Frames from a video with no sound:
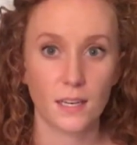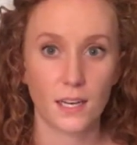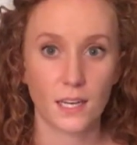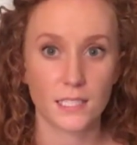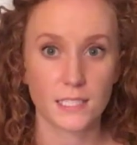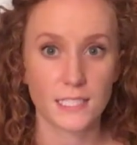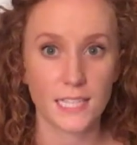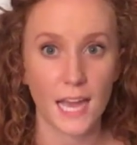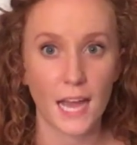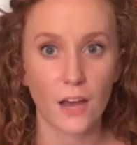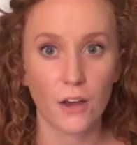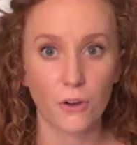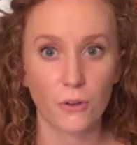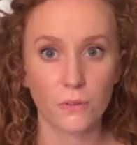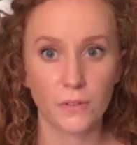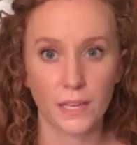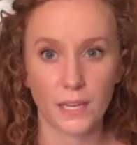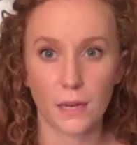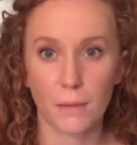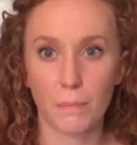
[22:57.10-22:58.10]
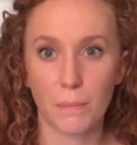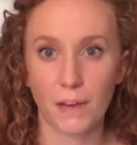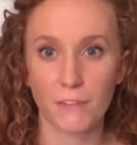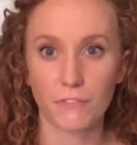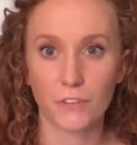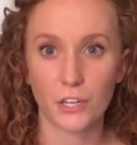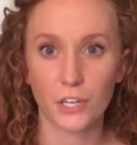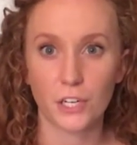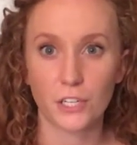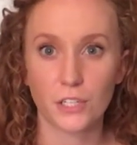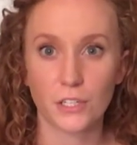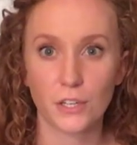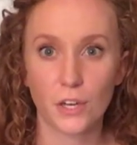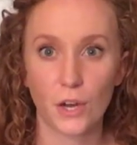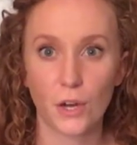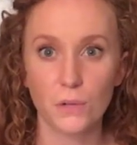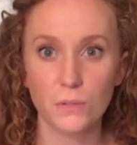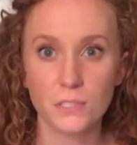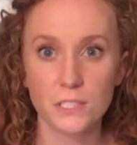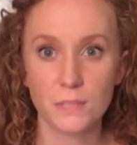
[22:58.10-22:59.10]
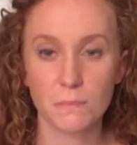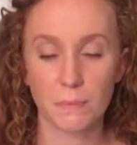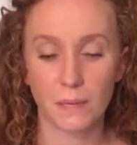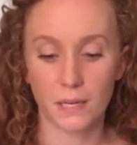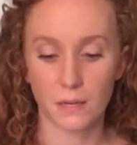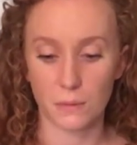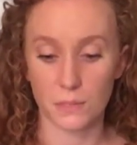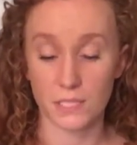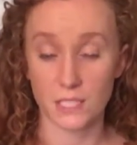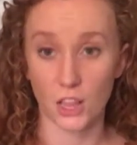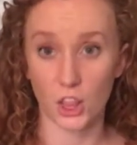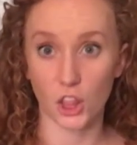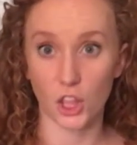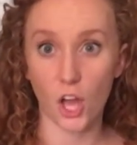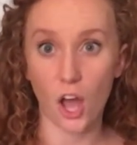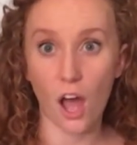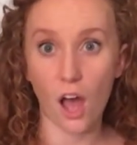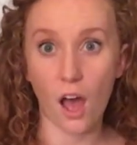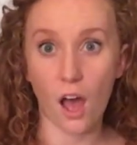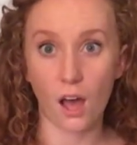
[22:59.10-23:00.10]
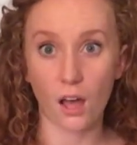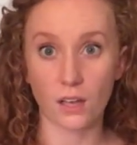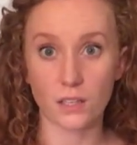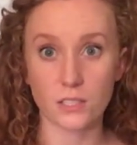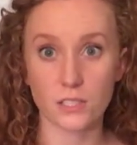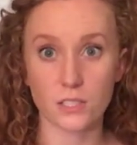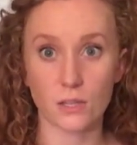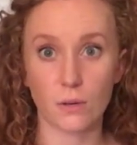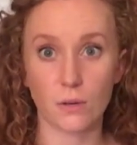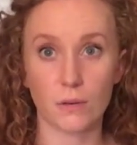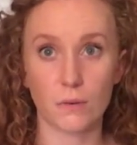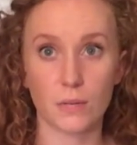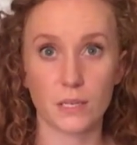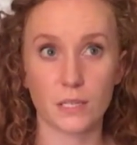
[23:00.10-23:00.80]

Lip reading: a down, like a puffer coat, but it was long, so it